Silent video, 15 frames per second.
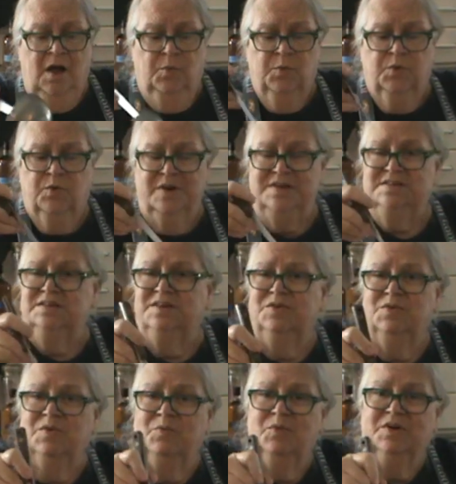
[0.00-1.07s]

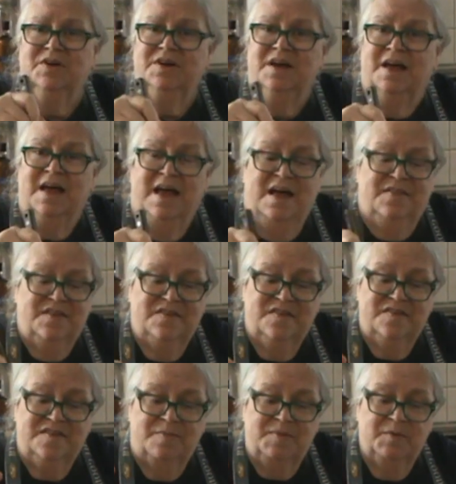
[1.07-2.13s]
this
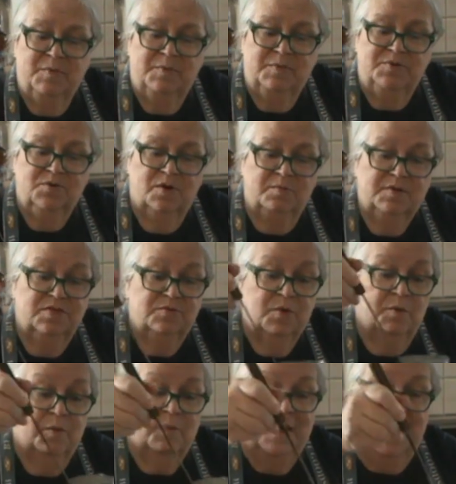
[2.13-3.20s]
is something we would normally
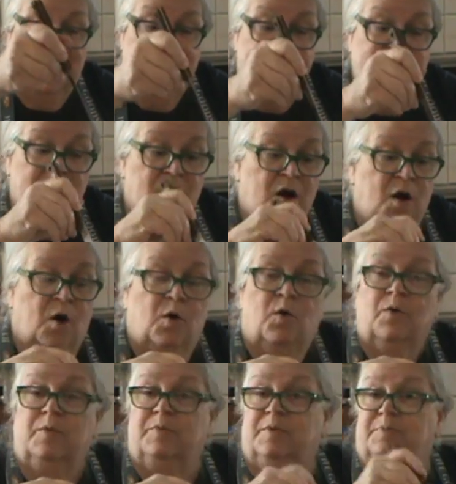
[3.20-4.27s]
throw away.
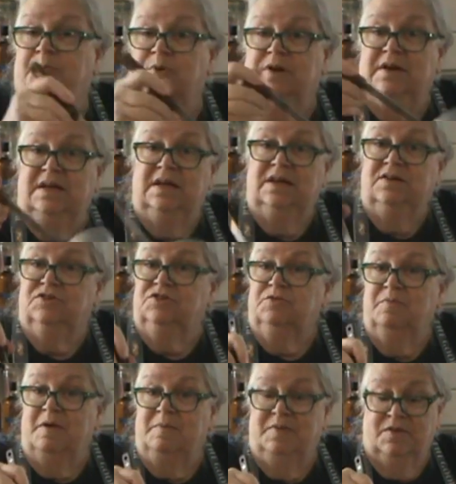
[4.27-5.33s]
We would put it
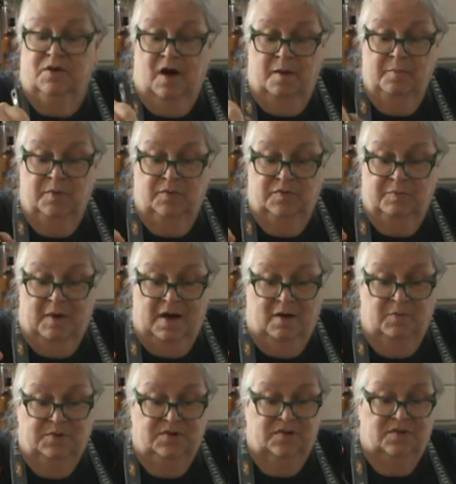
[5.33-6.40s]
into maybe the compost pile,
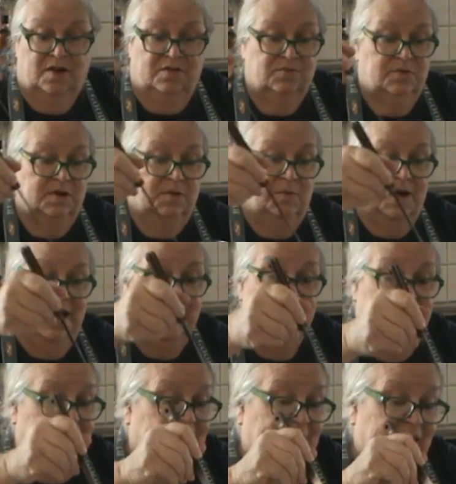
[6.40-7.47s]
which is not thrown away.
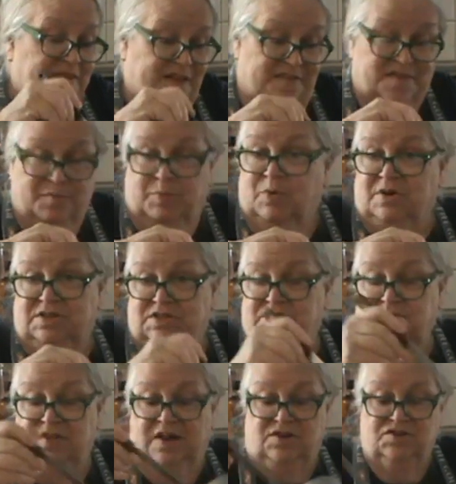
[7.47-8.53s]
And that's important to
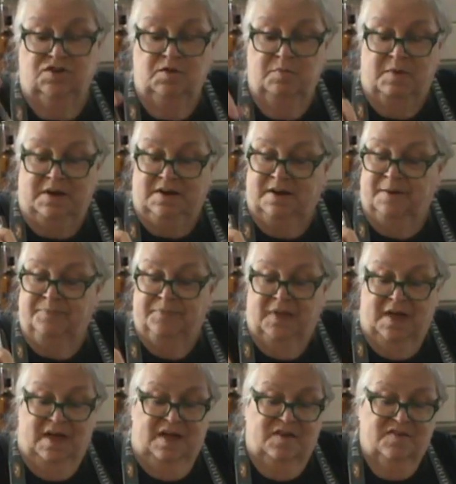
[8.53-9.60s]
do that too, but
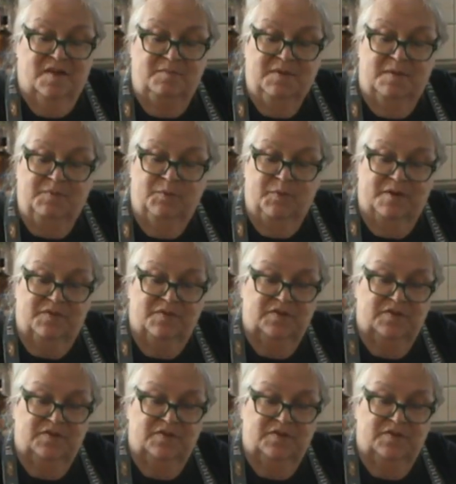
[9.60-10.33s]
sometimes we have